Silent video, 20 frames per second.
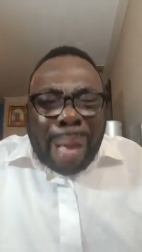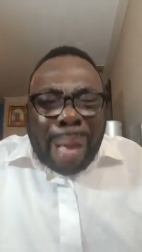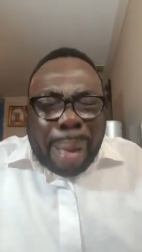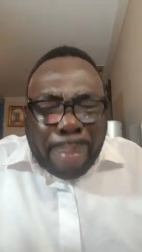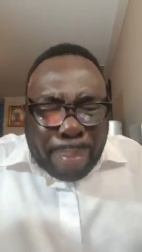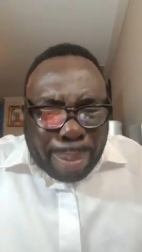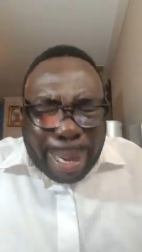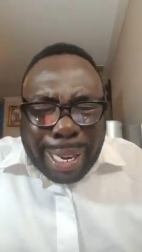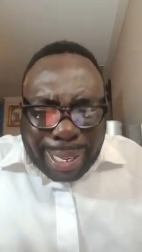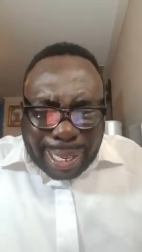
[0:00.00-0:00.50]
my
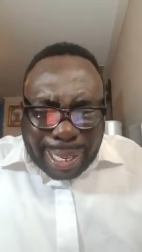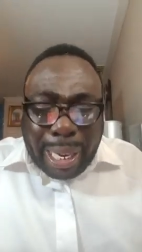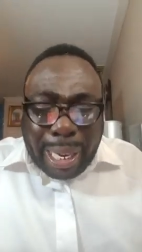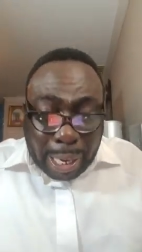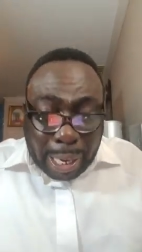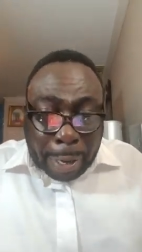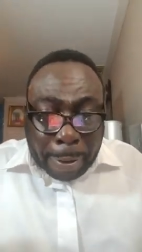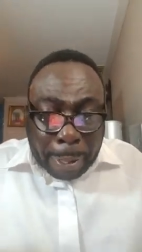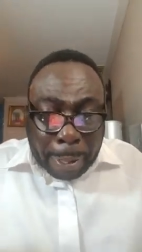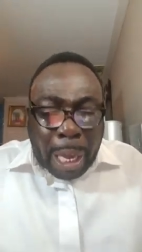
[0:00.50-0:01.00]

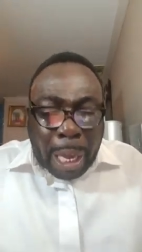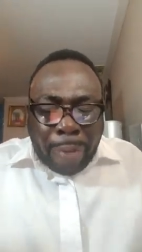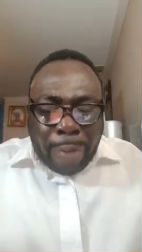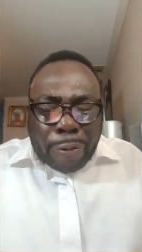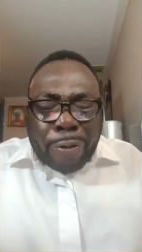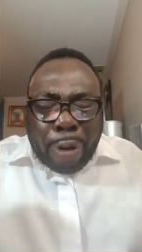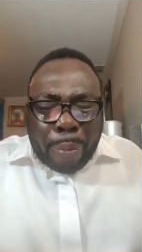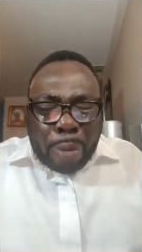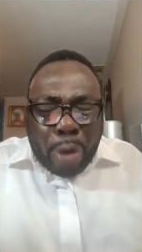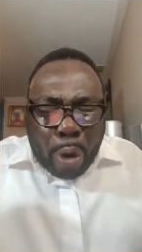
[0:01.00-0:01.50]
blessing,
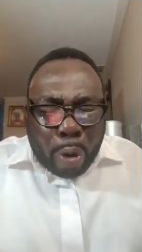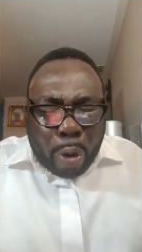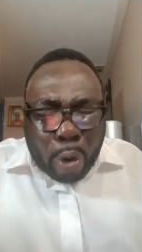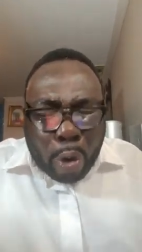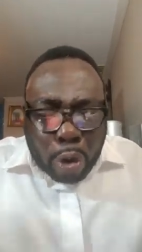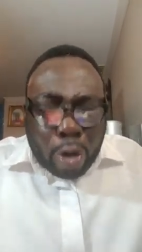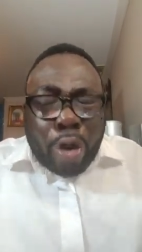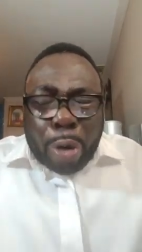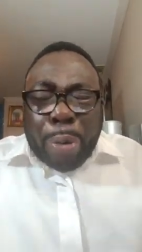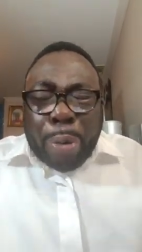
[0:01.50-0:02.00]
from your
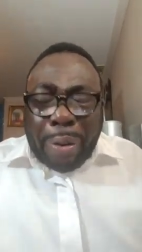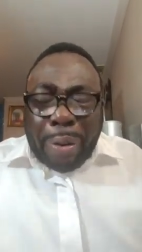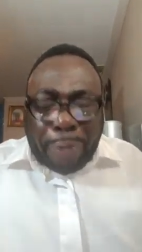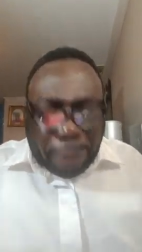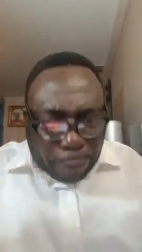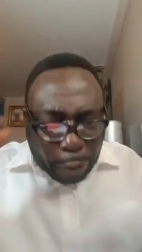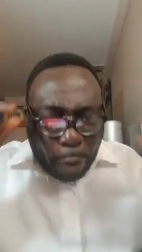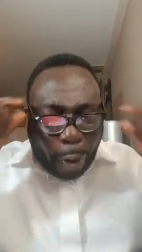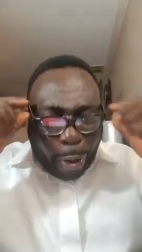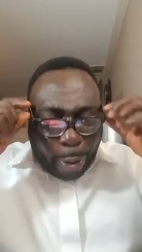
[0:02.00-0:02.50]
glory
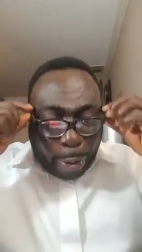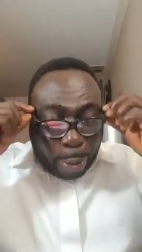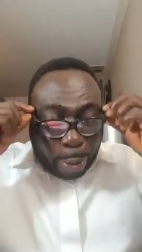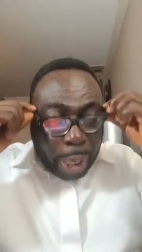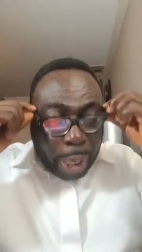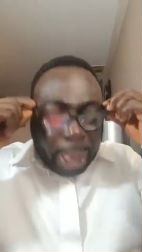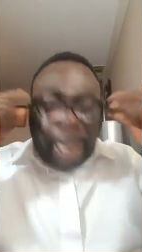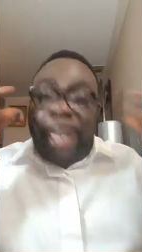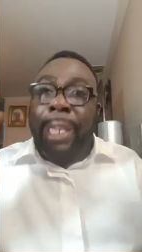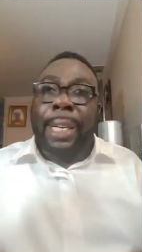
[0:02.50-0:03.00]

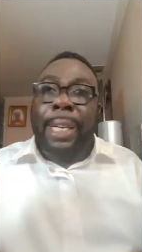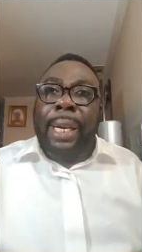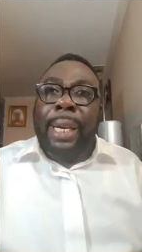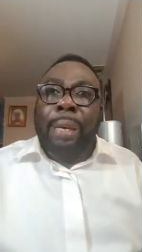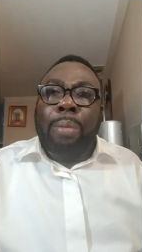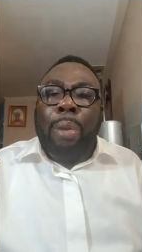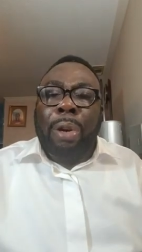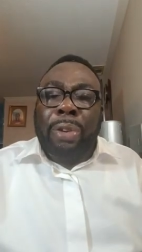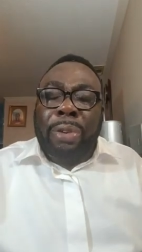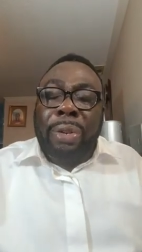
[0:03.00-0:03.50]
fall in the
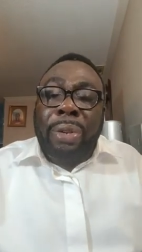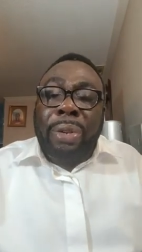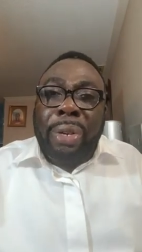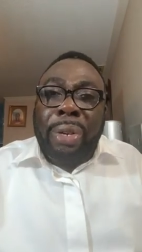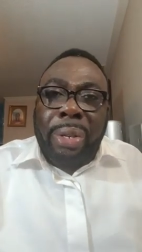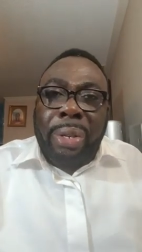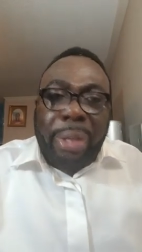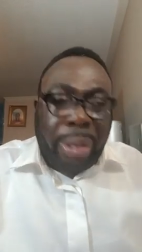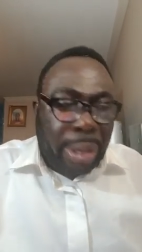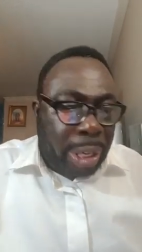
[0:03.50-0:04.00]
name of
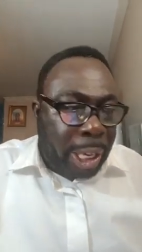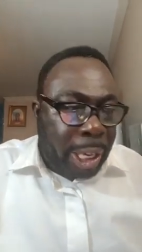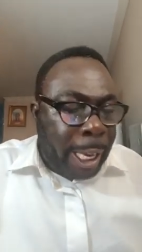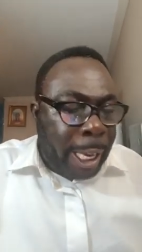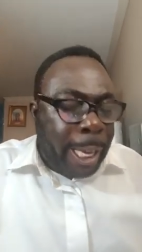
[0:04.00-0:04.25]
Jesus.